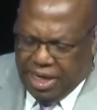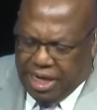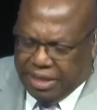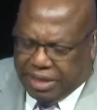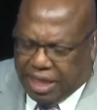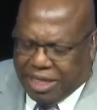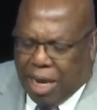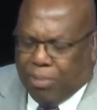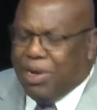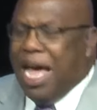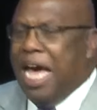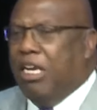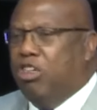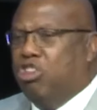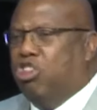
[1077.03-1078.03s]
He says, I'm
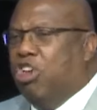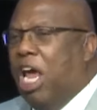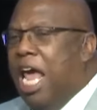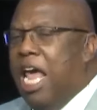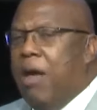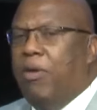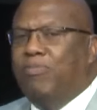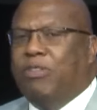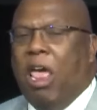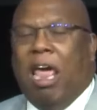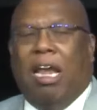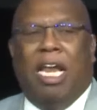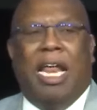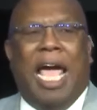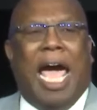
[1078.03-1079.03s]
not ashamed of
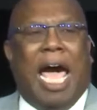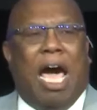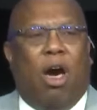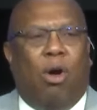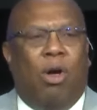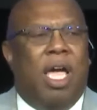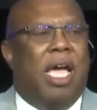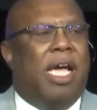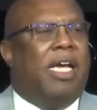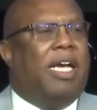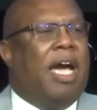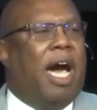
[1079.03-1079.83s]
telling how